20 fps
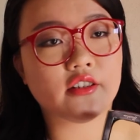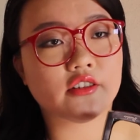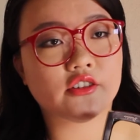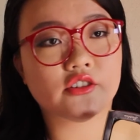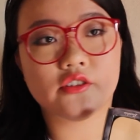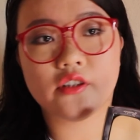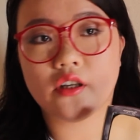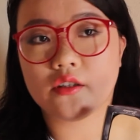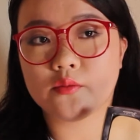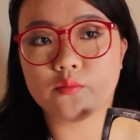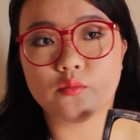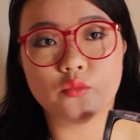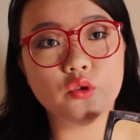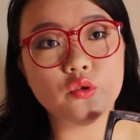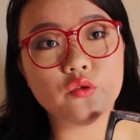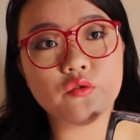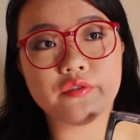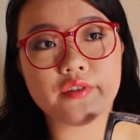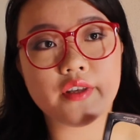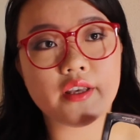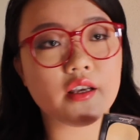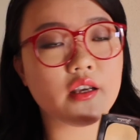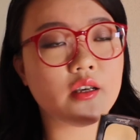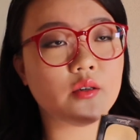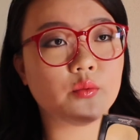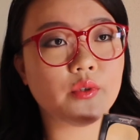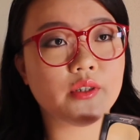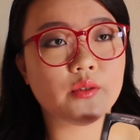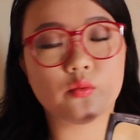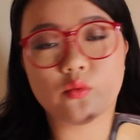does not move
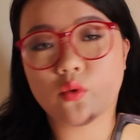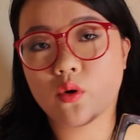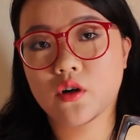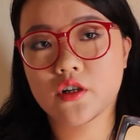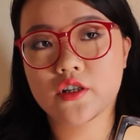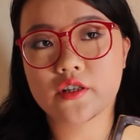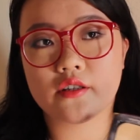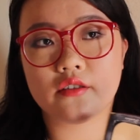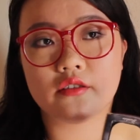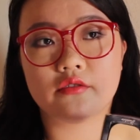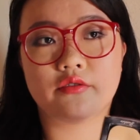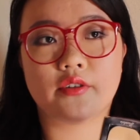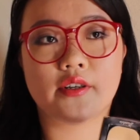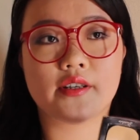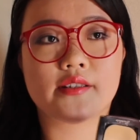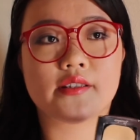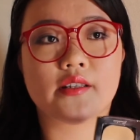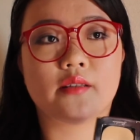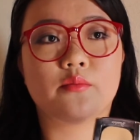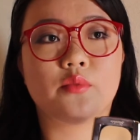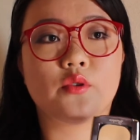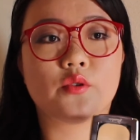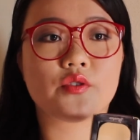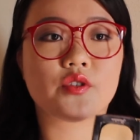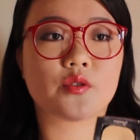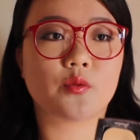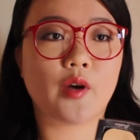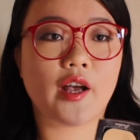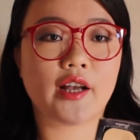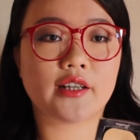with water, for example,
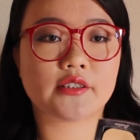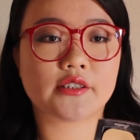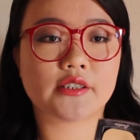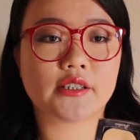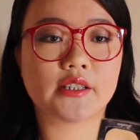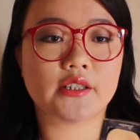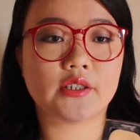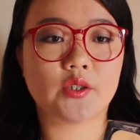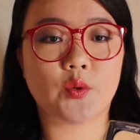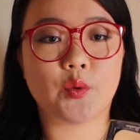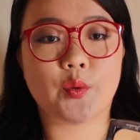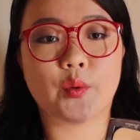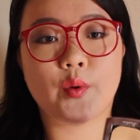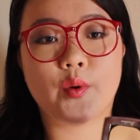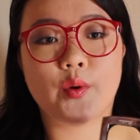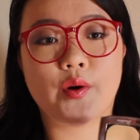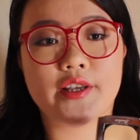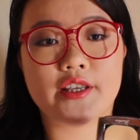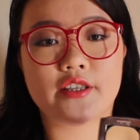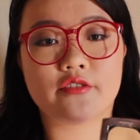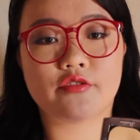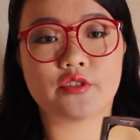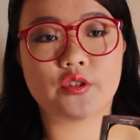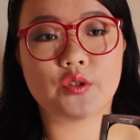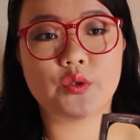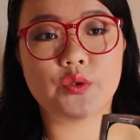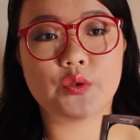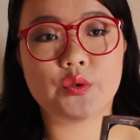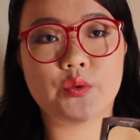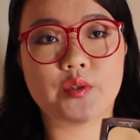sweating, or if
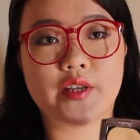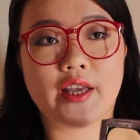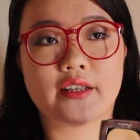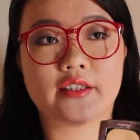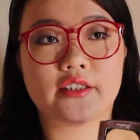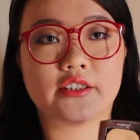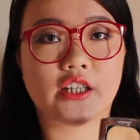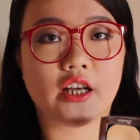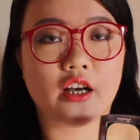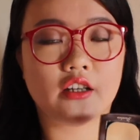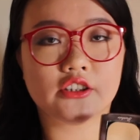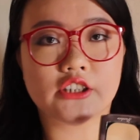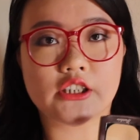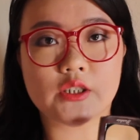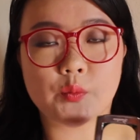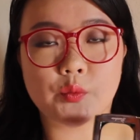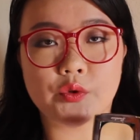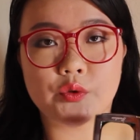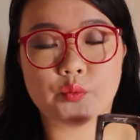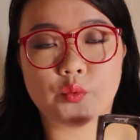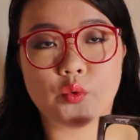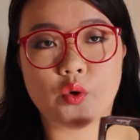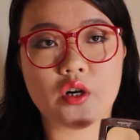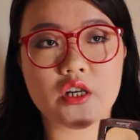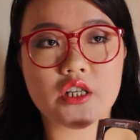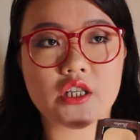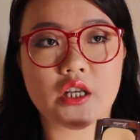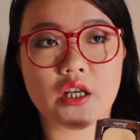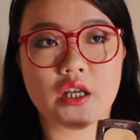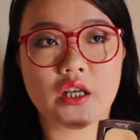you get in contact with
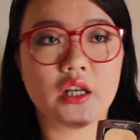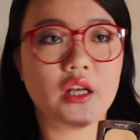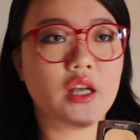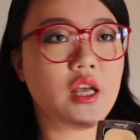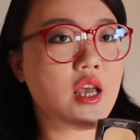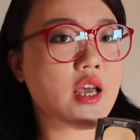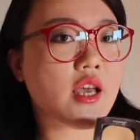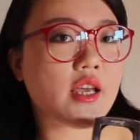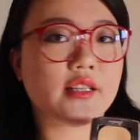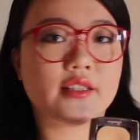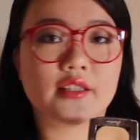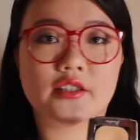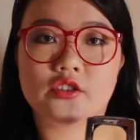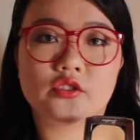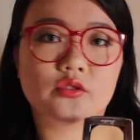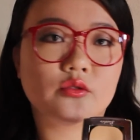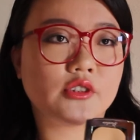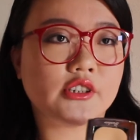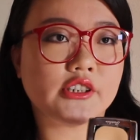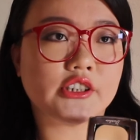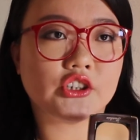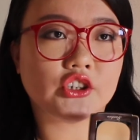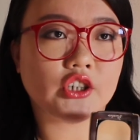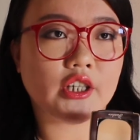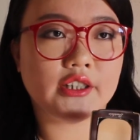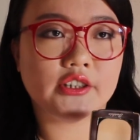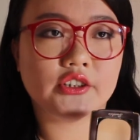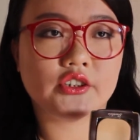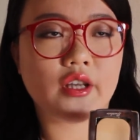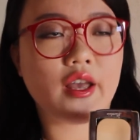water, it doesn't really
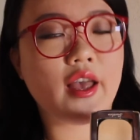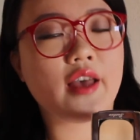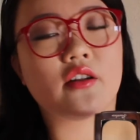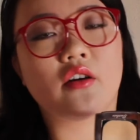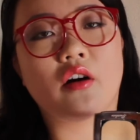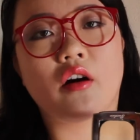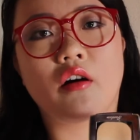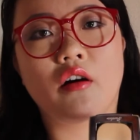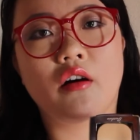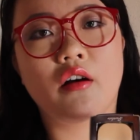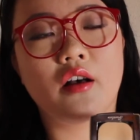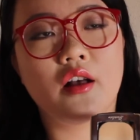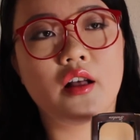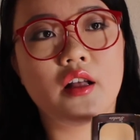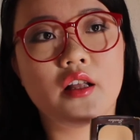change it at all.